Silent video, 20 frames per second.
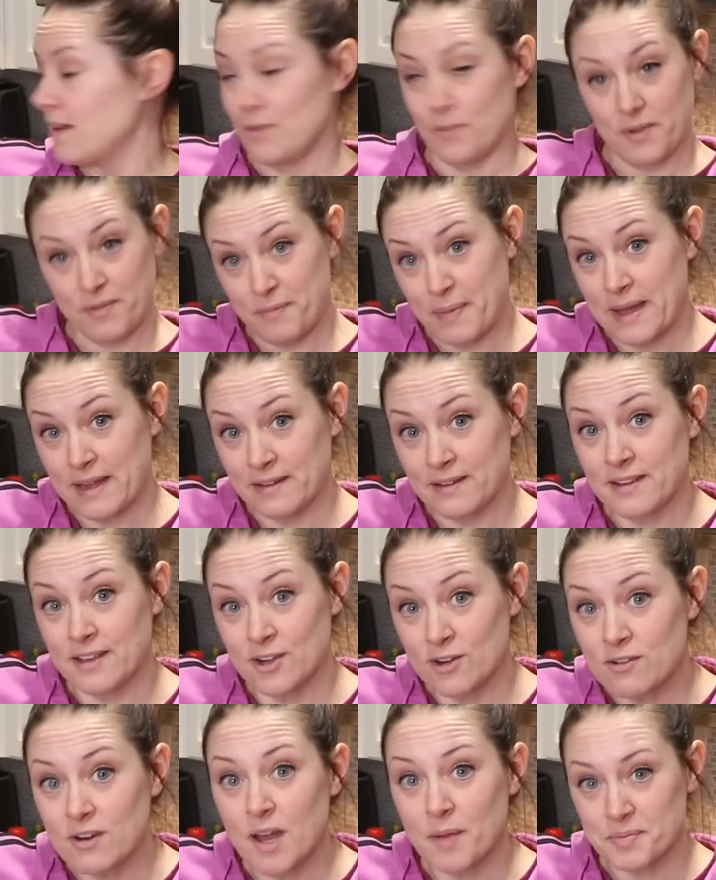We've been
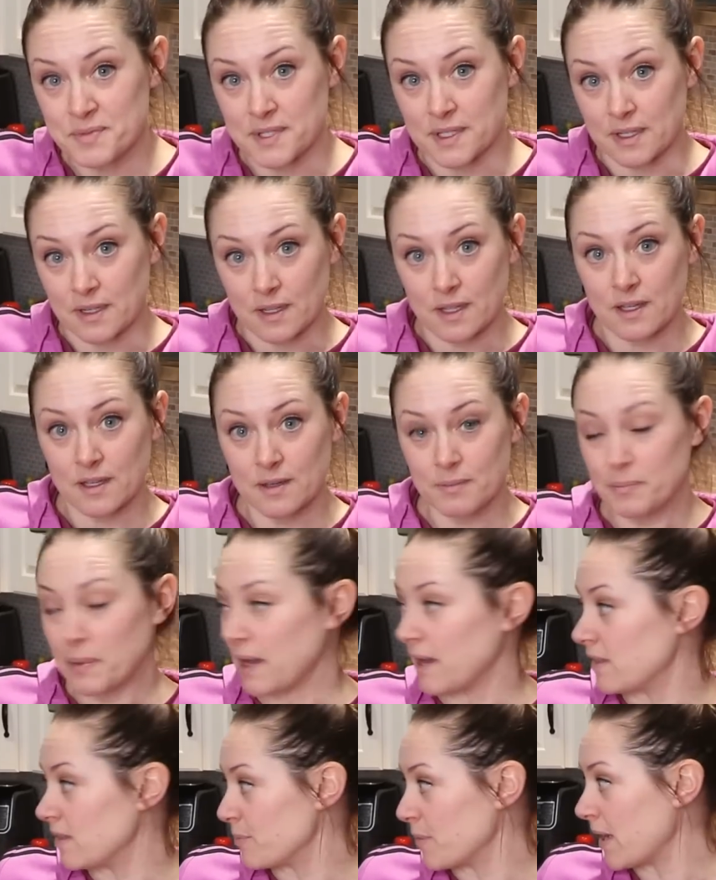interrupted
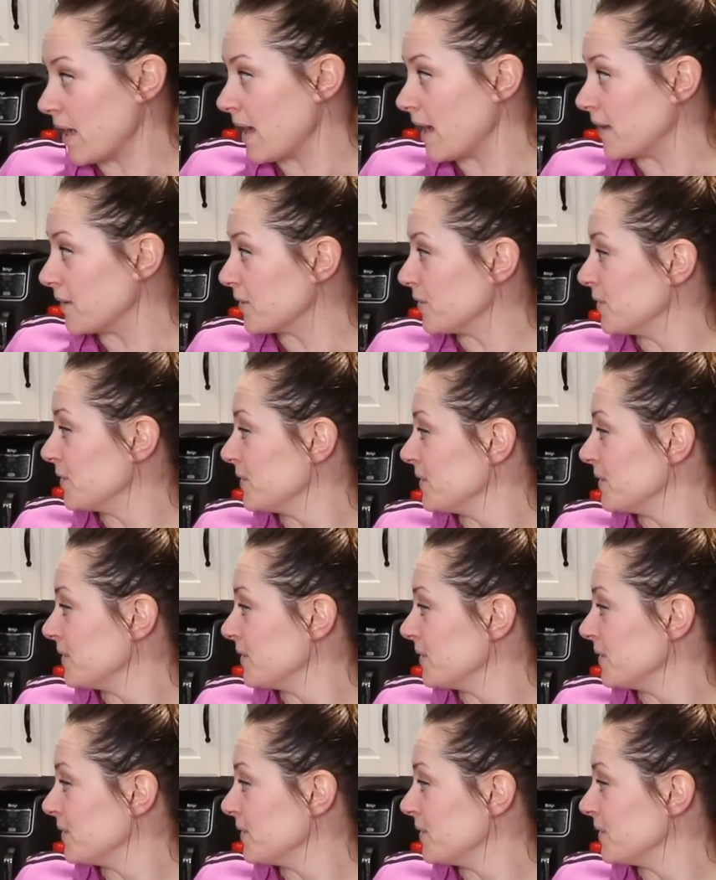by the Brad.